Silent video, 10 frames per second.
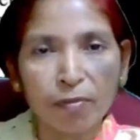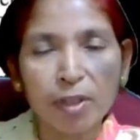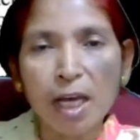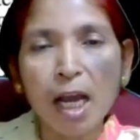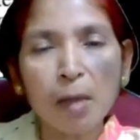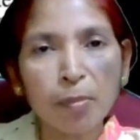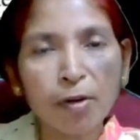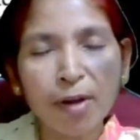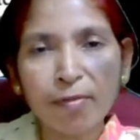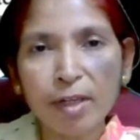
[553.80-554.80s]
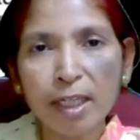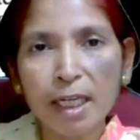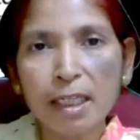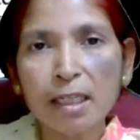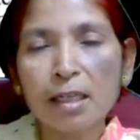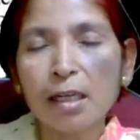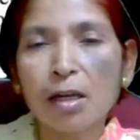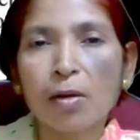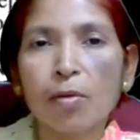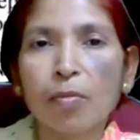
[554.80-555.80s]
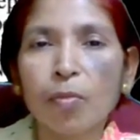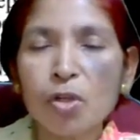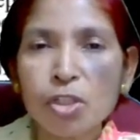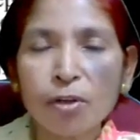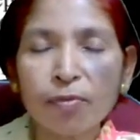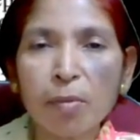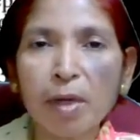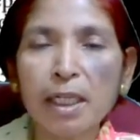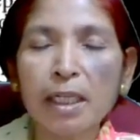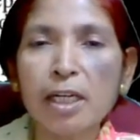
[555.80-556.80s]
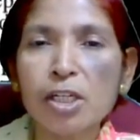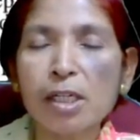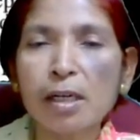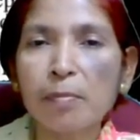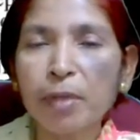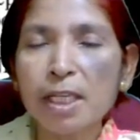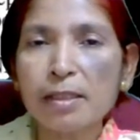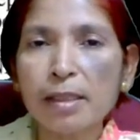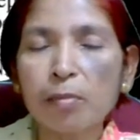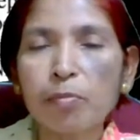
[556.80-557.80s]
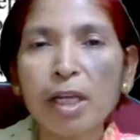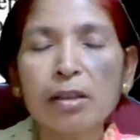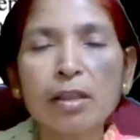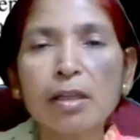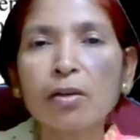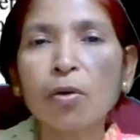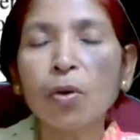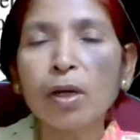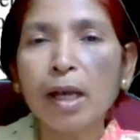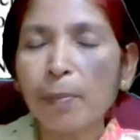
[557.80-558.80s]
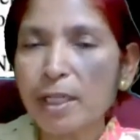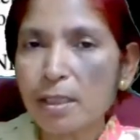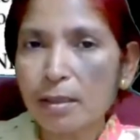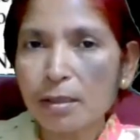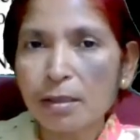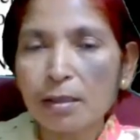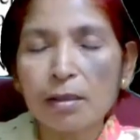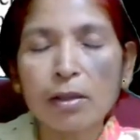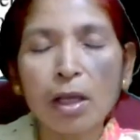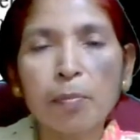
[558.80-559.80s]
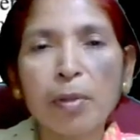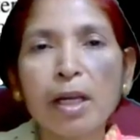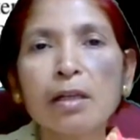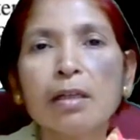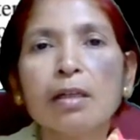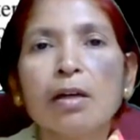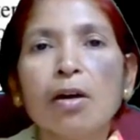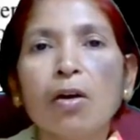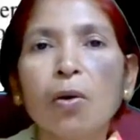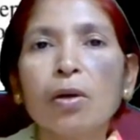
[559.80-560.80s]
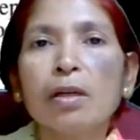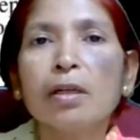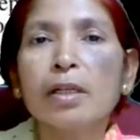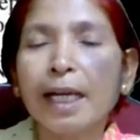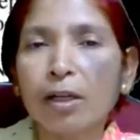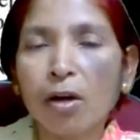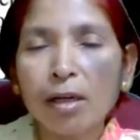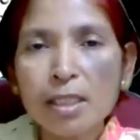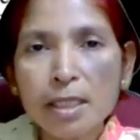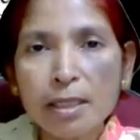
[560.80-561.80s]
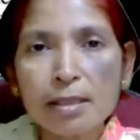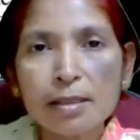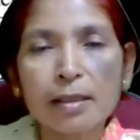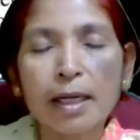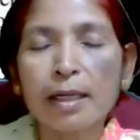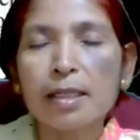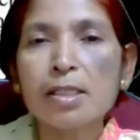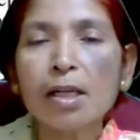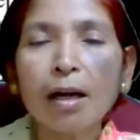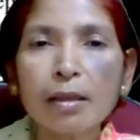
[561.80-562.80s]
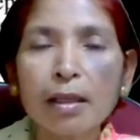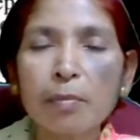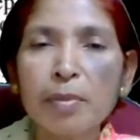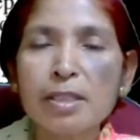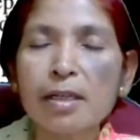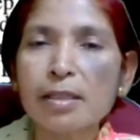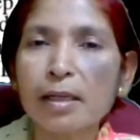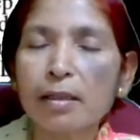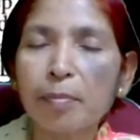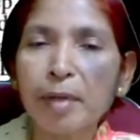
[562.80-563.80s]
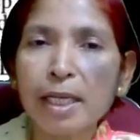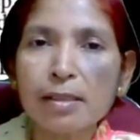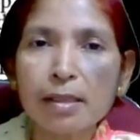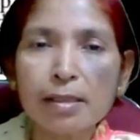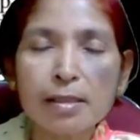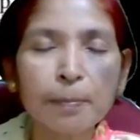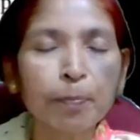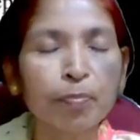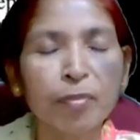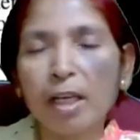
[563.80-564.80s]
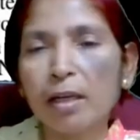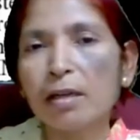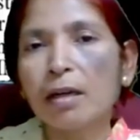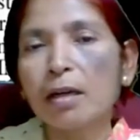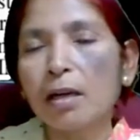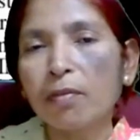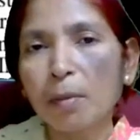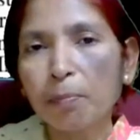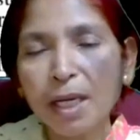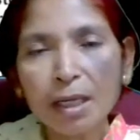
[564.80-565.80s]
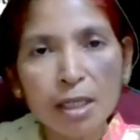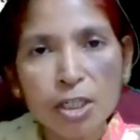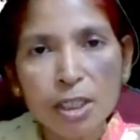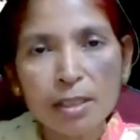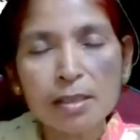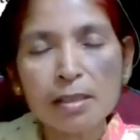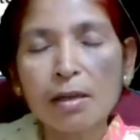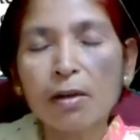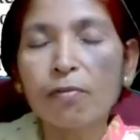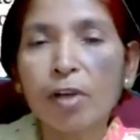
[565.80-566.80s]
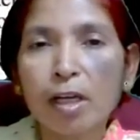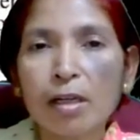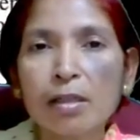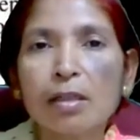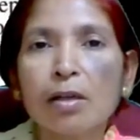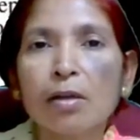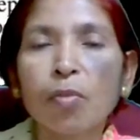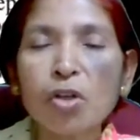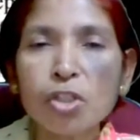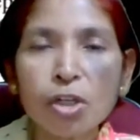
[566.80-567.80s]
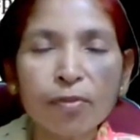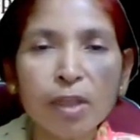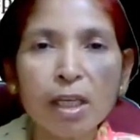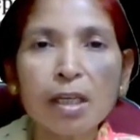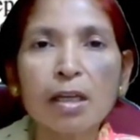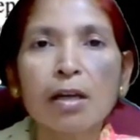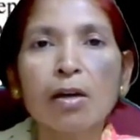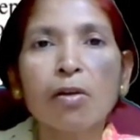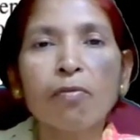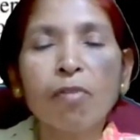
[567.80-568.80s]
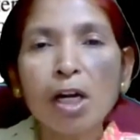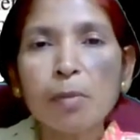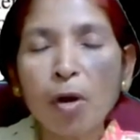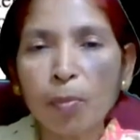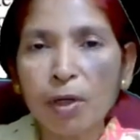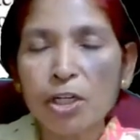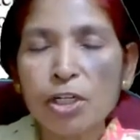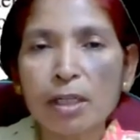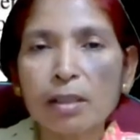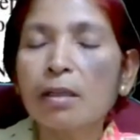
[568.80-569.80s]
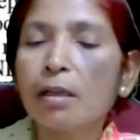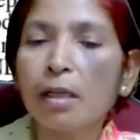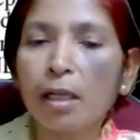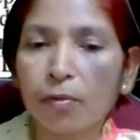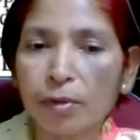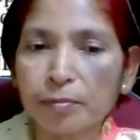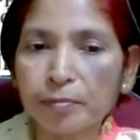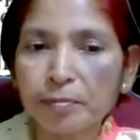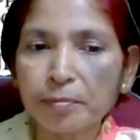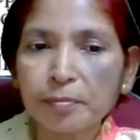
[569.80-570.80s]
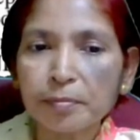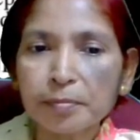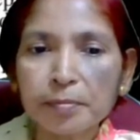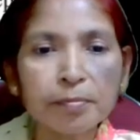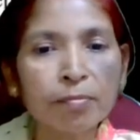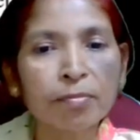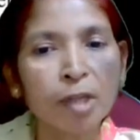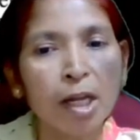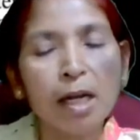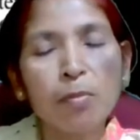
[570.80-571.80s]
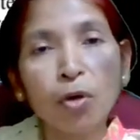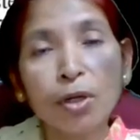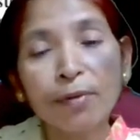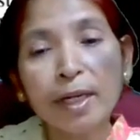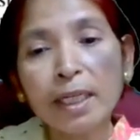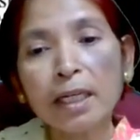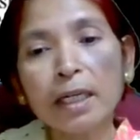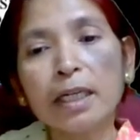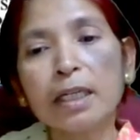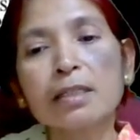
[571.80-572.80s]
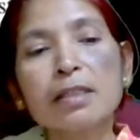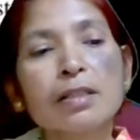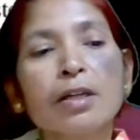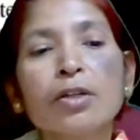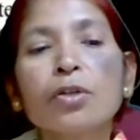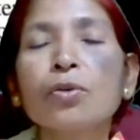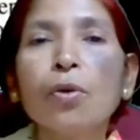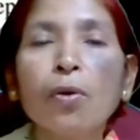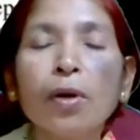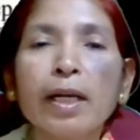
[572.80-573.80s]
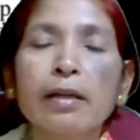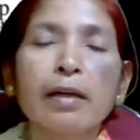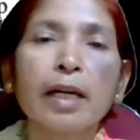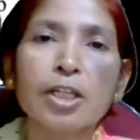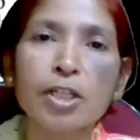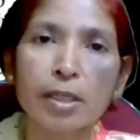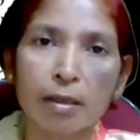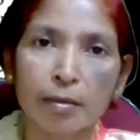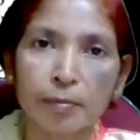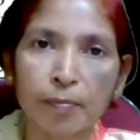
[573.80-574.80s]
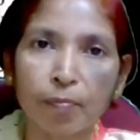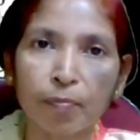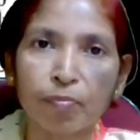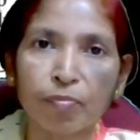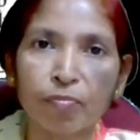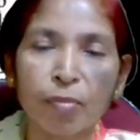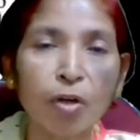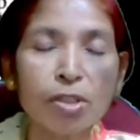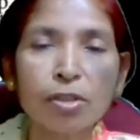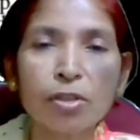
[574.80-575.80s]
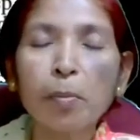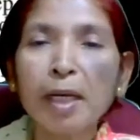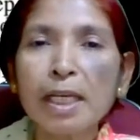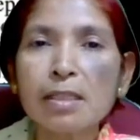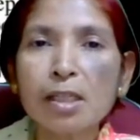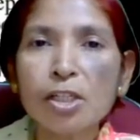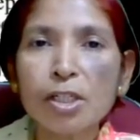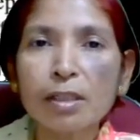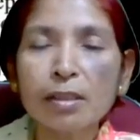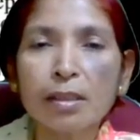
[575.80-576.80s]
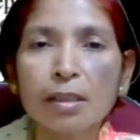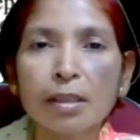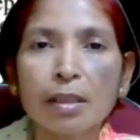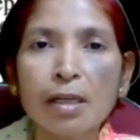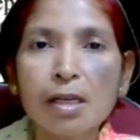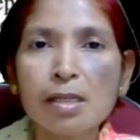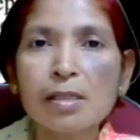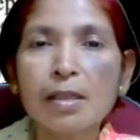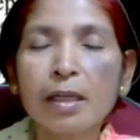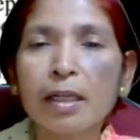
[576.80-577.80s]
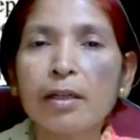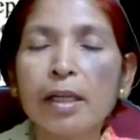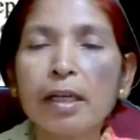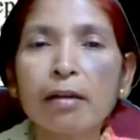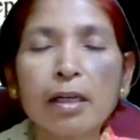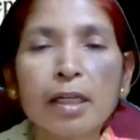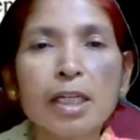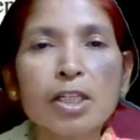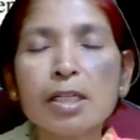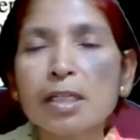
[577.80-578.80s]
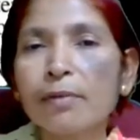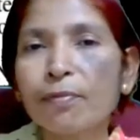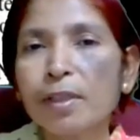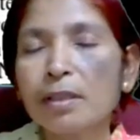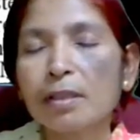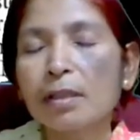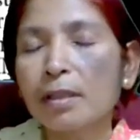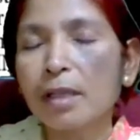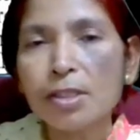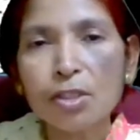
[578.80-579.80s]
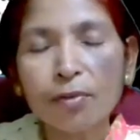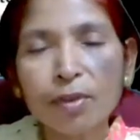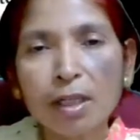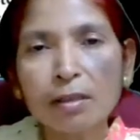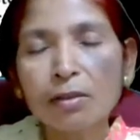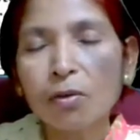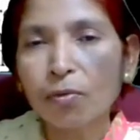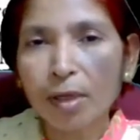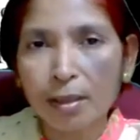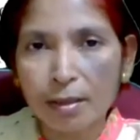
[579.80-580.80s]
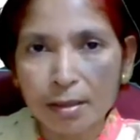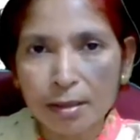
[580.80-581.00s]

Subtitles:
With the help of FDI, most of the multinational companies can bring their own capital, they bring own technologies and start their business enterprises in developing nations where most of the world population live, and motivating Indians to go international, because globalization is the integral relationship with rest of the world.